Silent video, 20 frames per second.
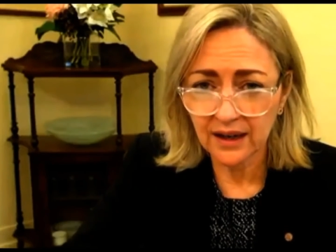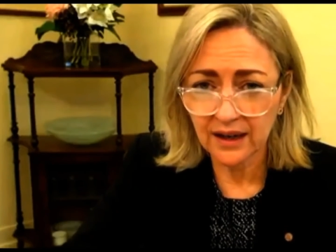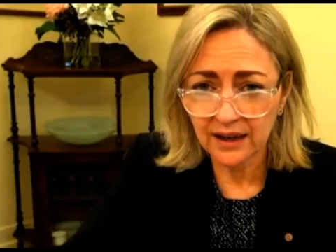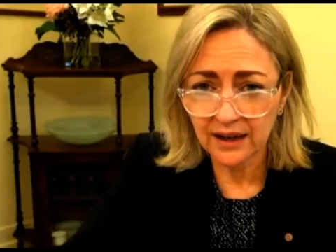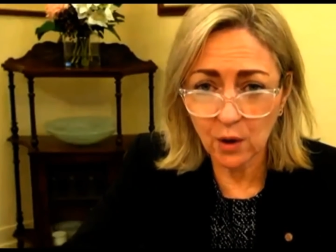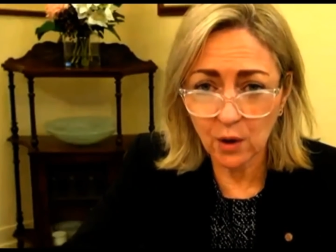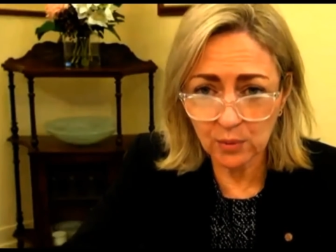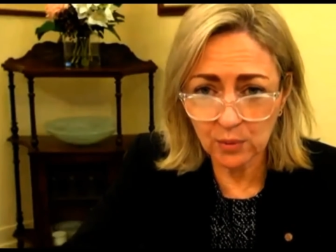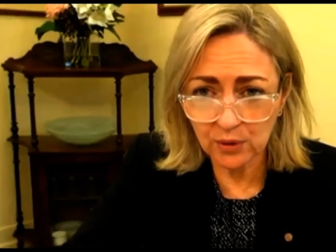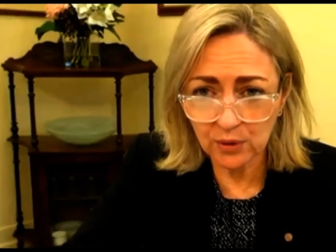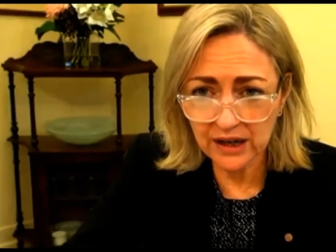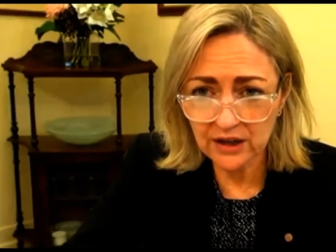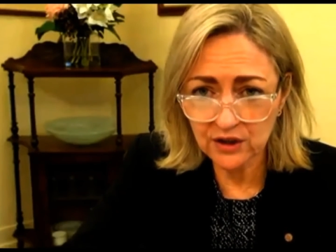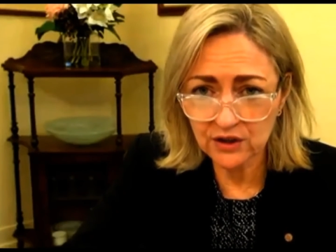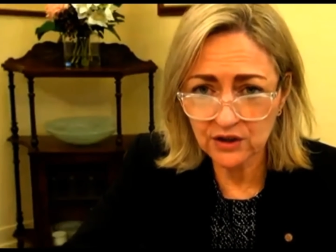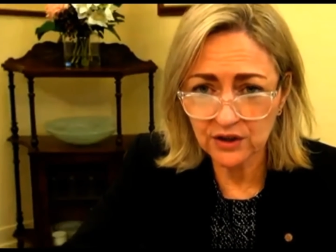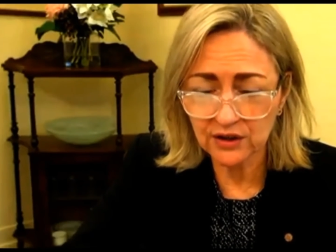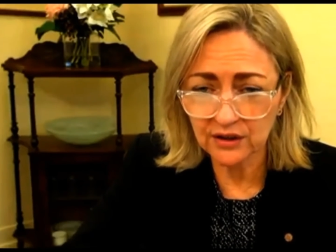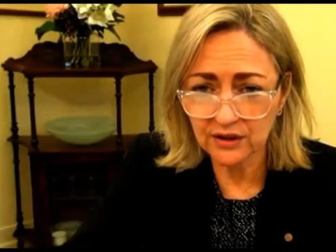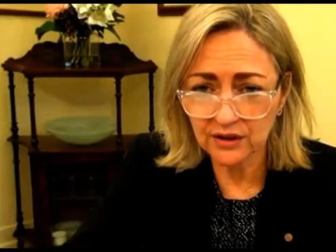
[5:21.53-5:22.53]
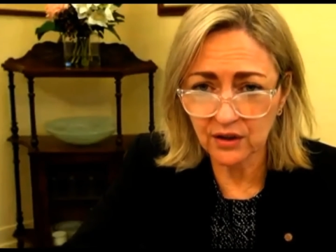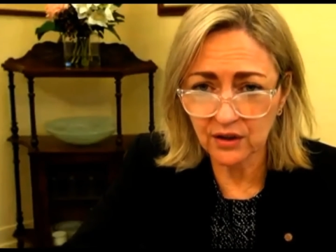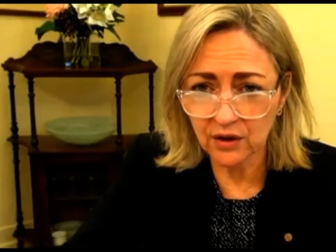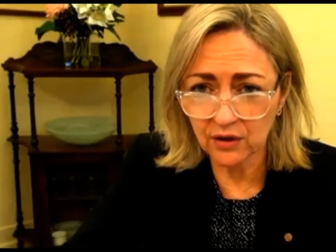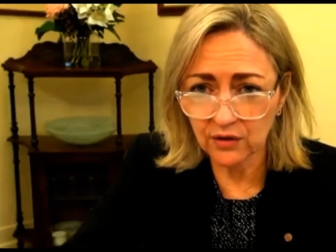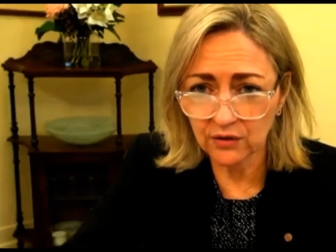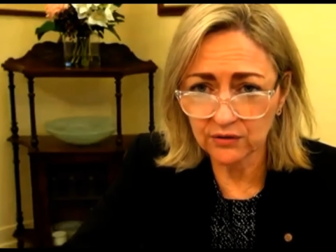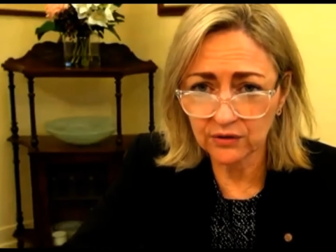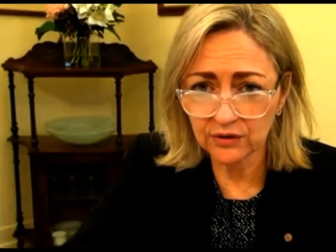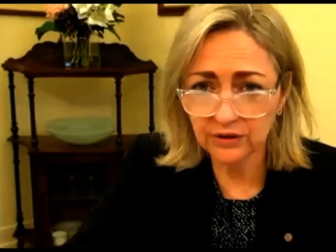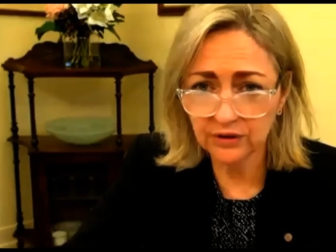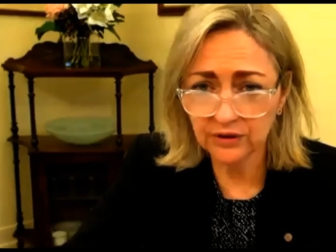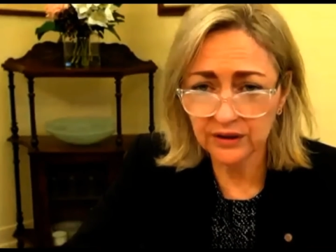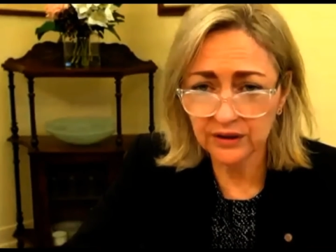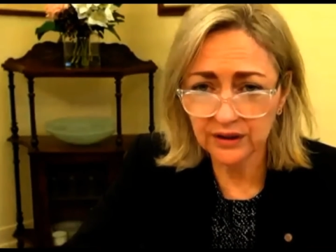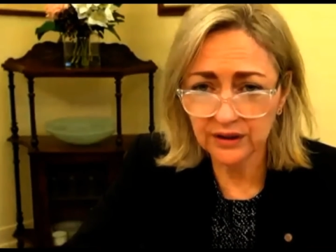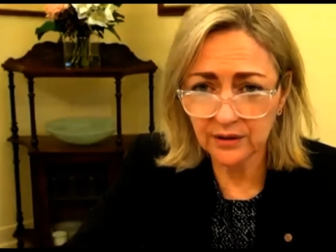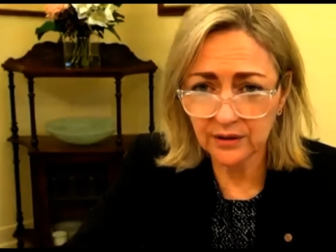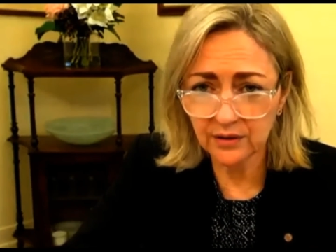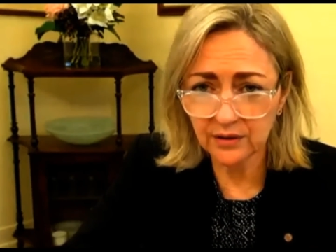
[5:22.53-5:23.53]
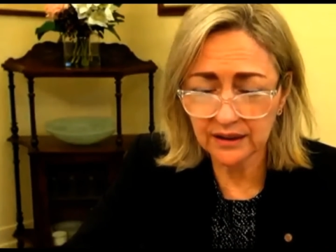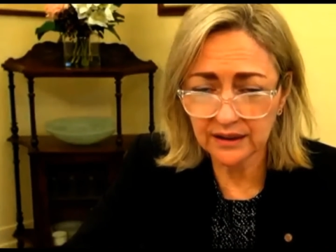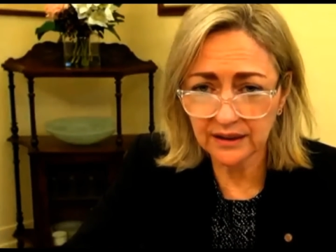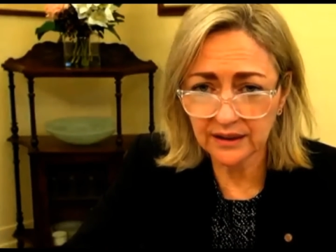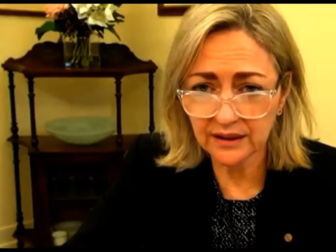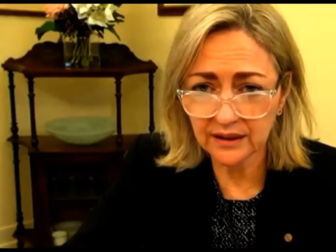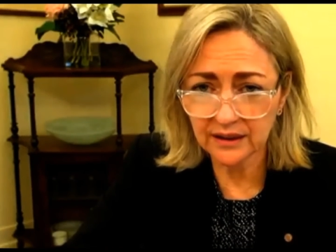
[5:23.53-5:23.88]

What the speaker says: operation of the